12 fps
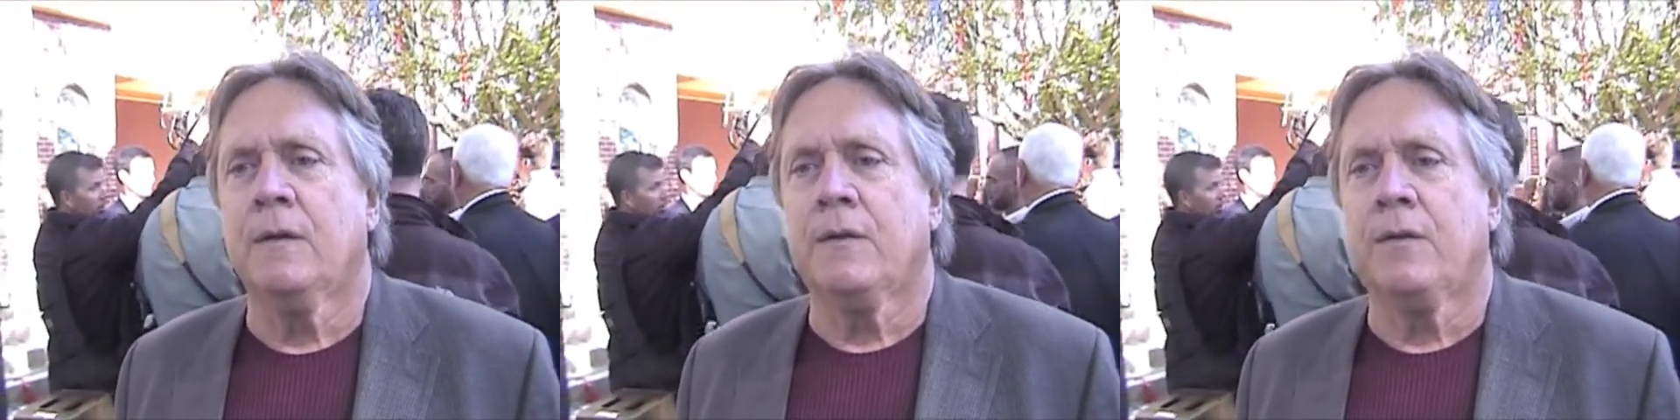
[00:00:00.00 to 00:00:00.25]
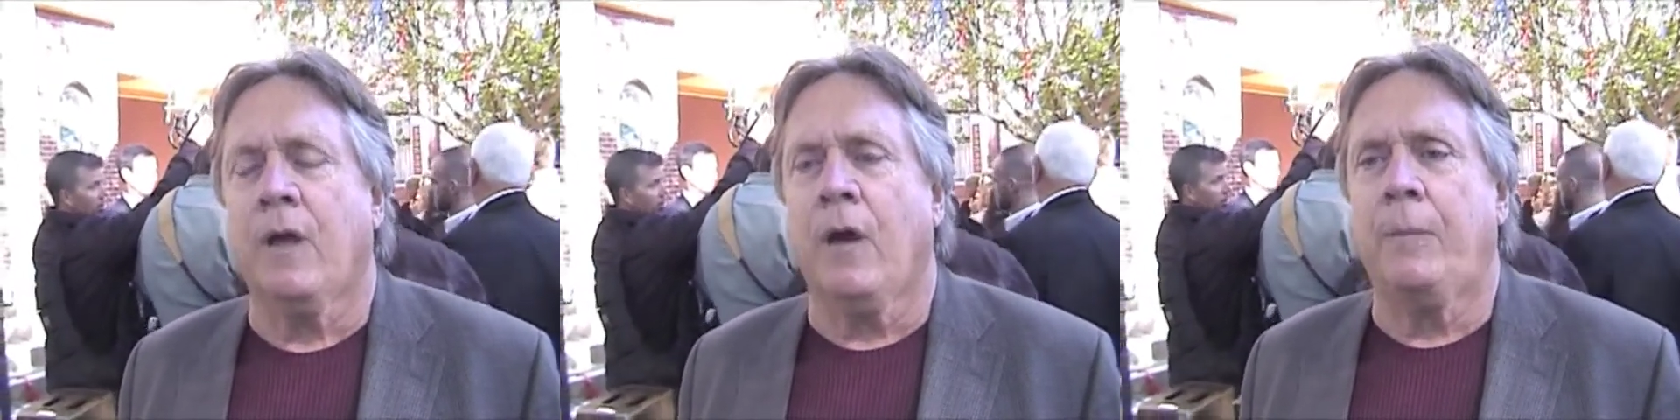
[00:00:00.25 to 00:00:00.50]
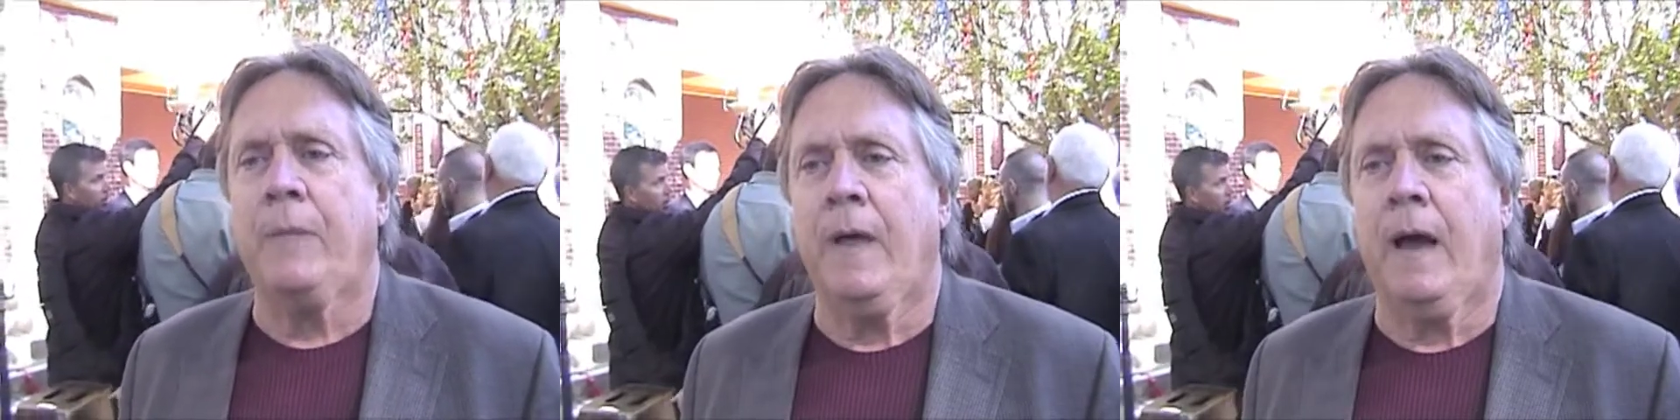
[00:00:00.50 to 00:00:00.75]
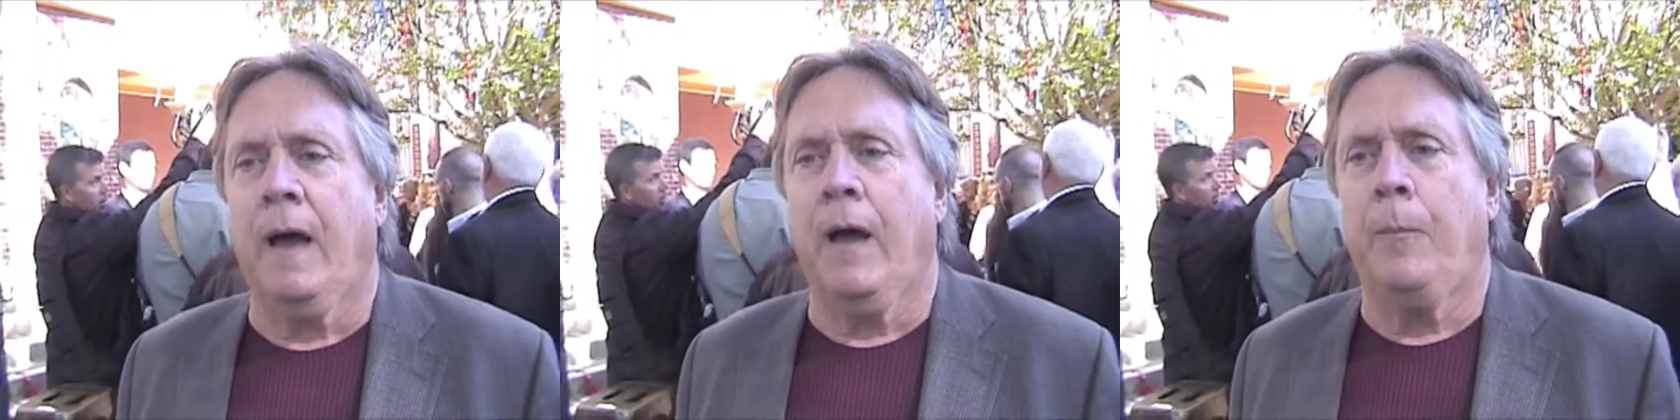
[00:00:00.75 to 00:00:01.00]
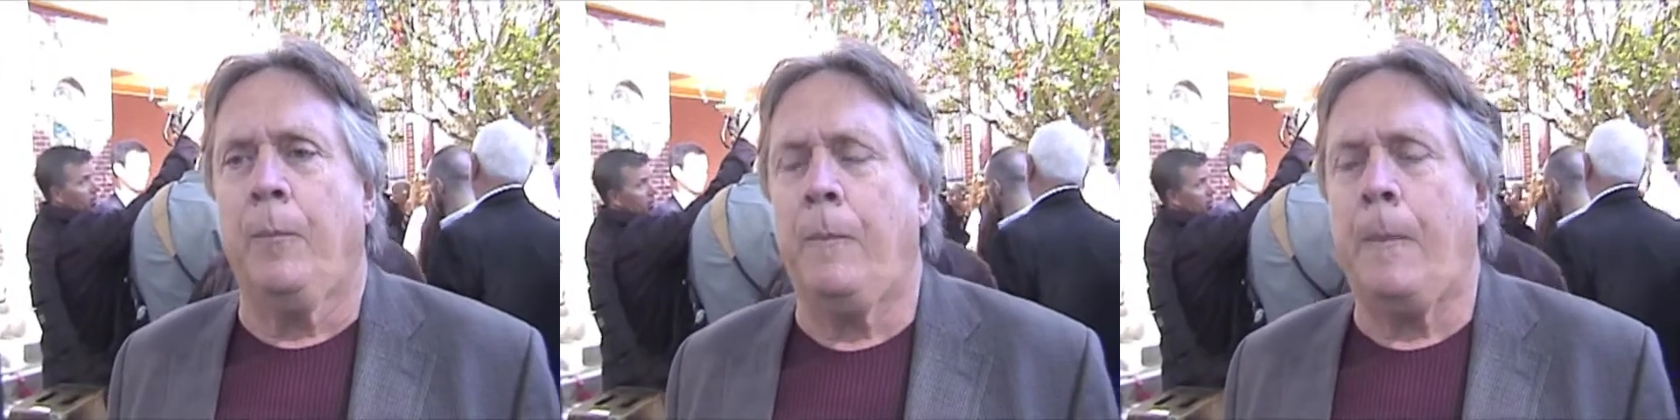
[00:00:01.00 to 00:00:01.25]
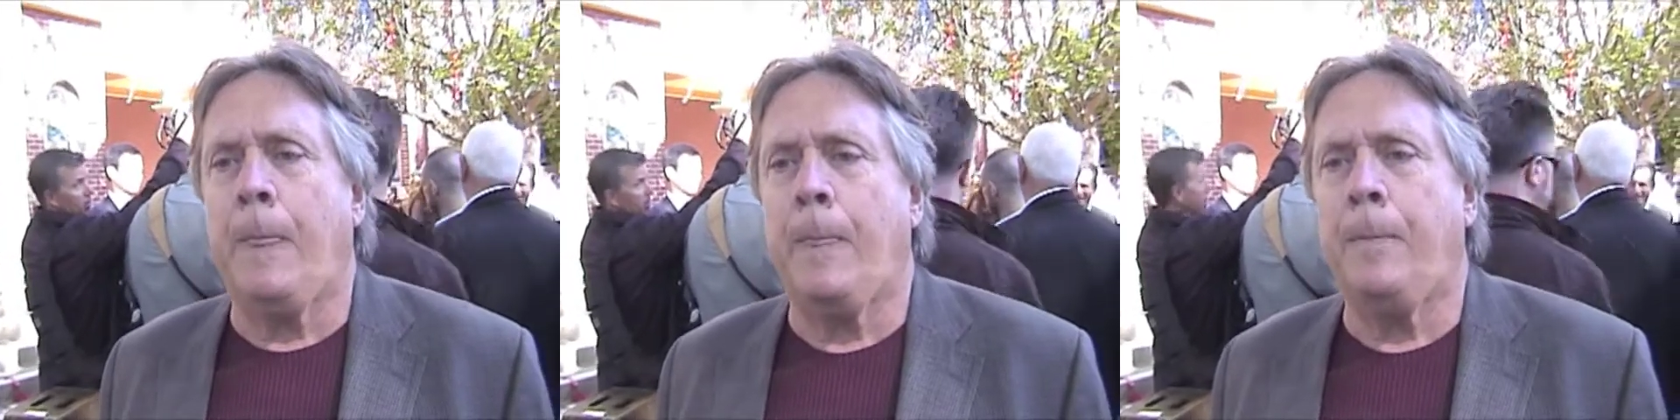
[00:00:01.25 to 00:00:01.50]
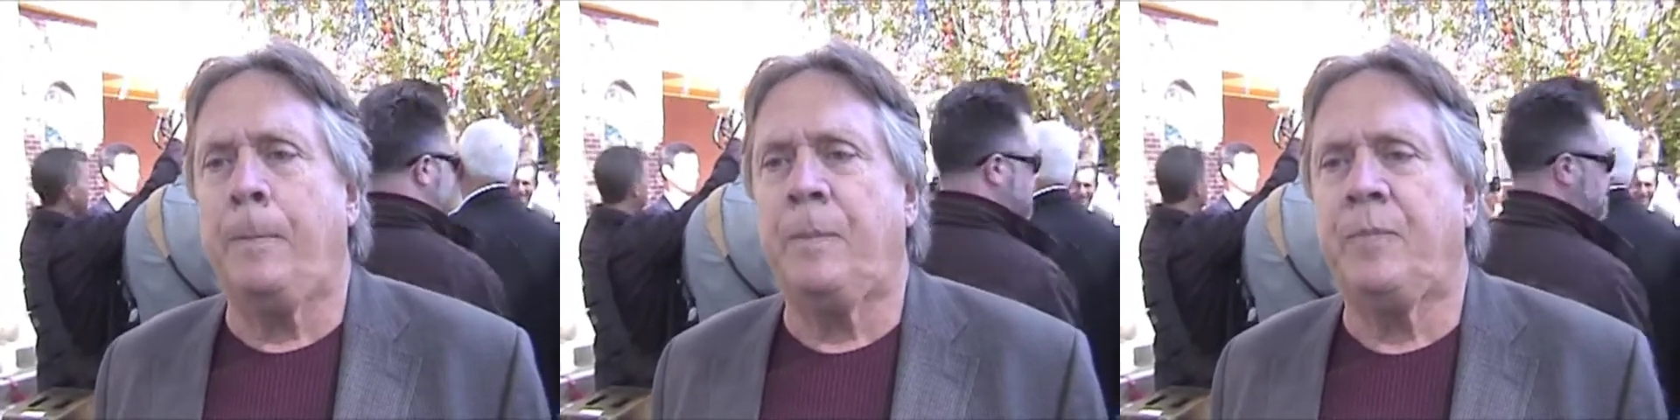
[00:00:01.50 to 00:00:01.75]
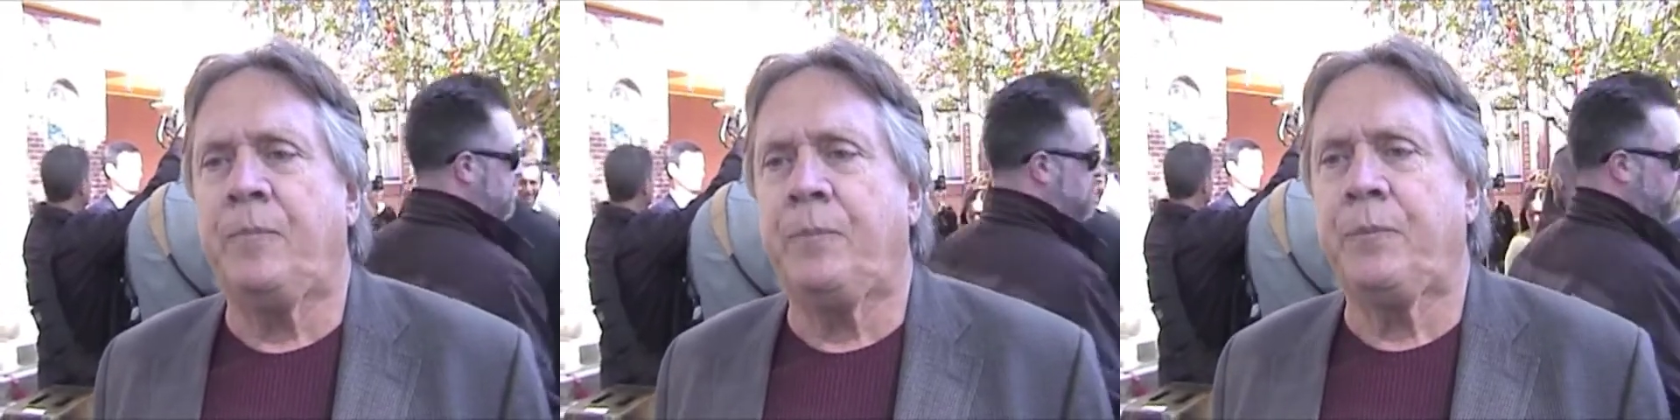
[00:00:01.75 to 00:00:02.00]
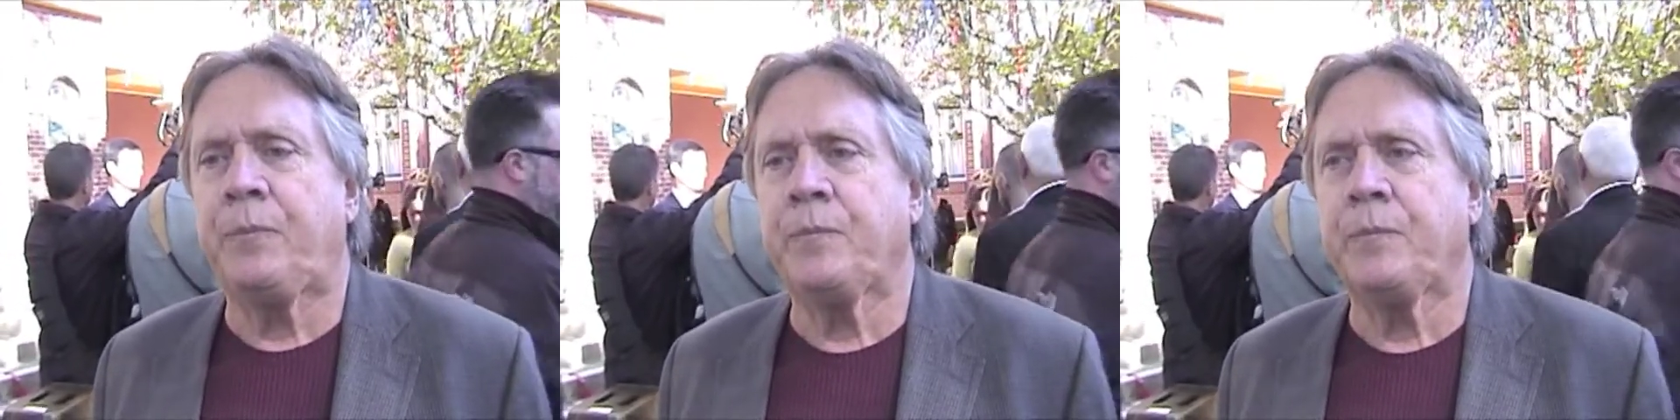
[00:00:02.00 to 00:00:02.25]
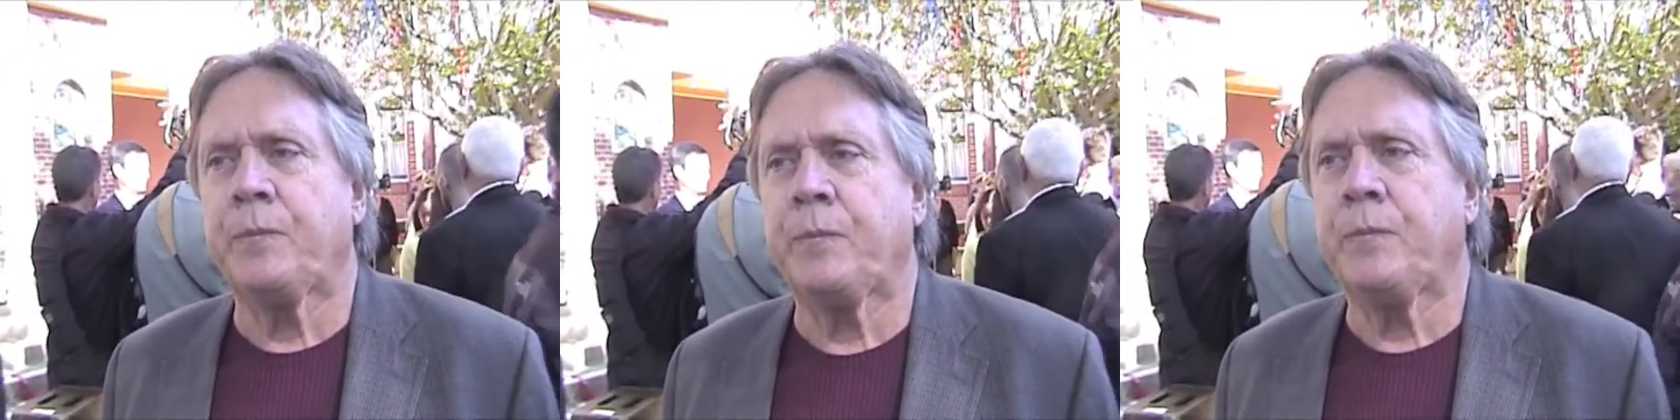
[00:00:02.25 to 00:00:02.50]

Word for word: And, so, and um, how many times do you think you've been